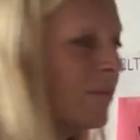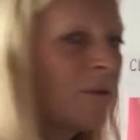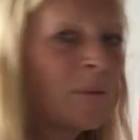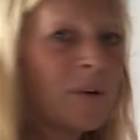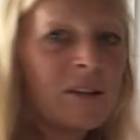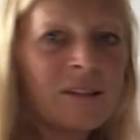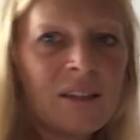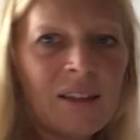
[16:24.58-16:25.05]

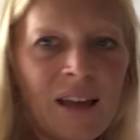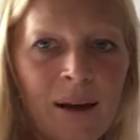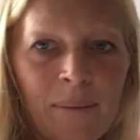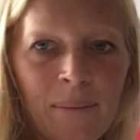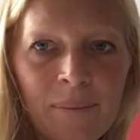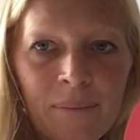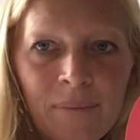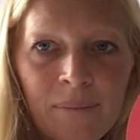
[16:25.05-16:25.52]
Everybody see
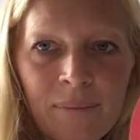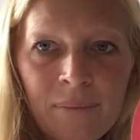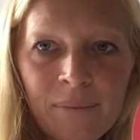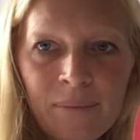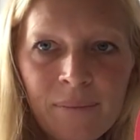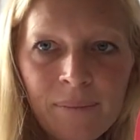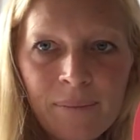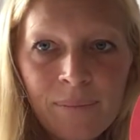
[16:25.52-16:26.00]
that?
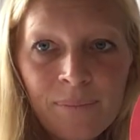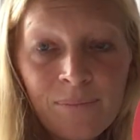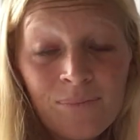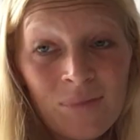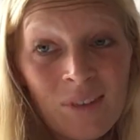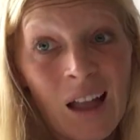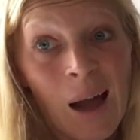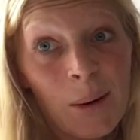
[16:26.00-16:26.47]

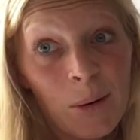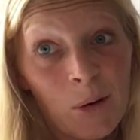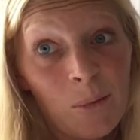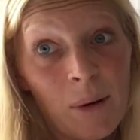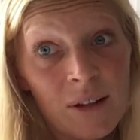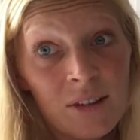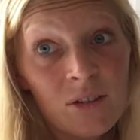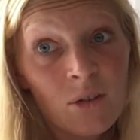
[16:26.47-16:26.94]
I know
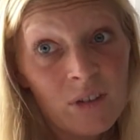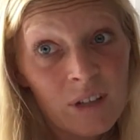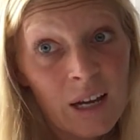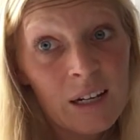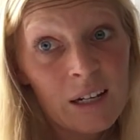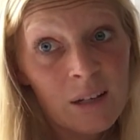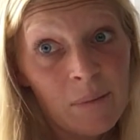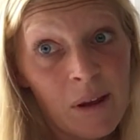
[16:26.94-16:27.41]
the pencil because
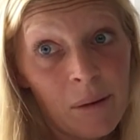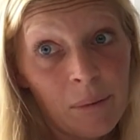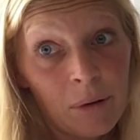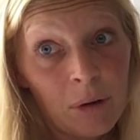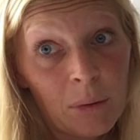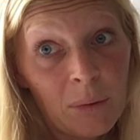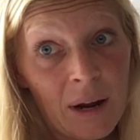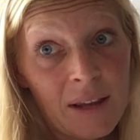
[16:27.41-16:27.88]
I need to be able
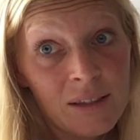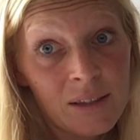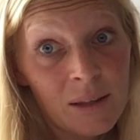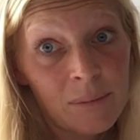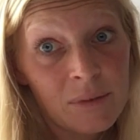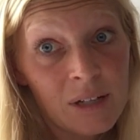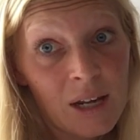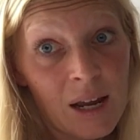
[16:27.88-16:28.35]
to erase
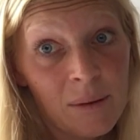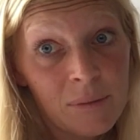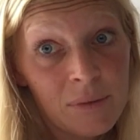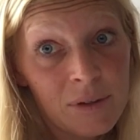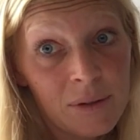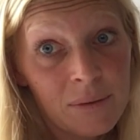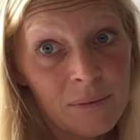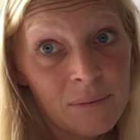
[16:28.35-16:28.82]

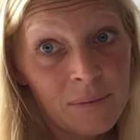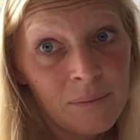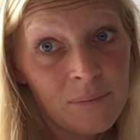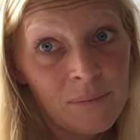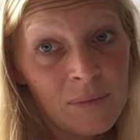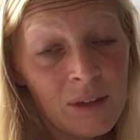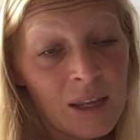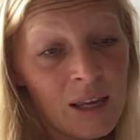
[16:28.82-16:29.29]
sometimes.
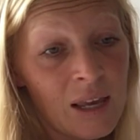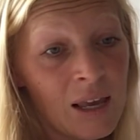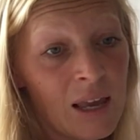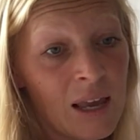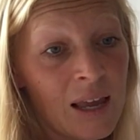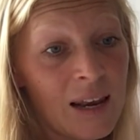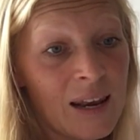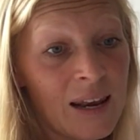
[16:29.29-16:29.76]

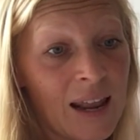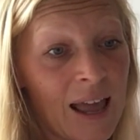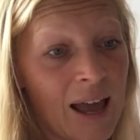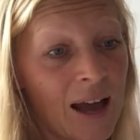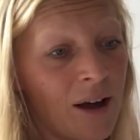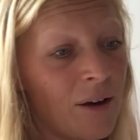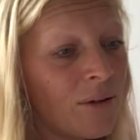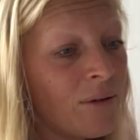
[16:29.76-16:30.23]

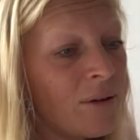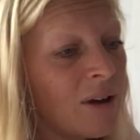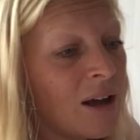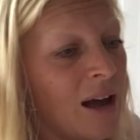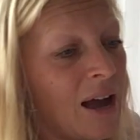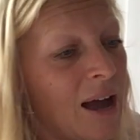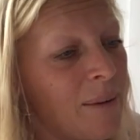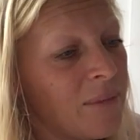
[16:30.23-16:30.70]
Now
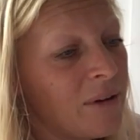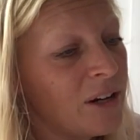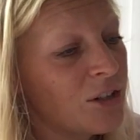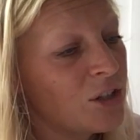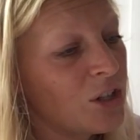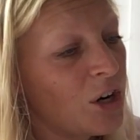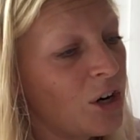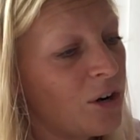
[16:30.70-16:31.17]
I'm going
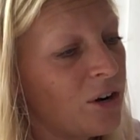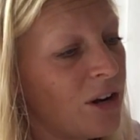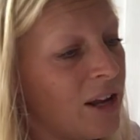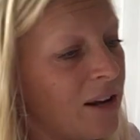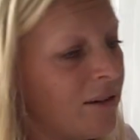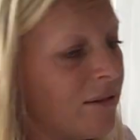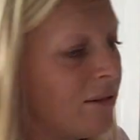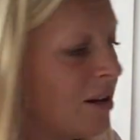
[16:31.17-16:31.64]
to turn
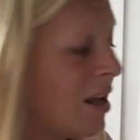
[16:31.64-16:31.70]
it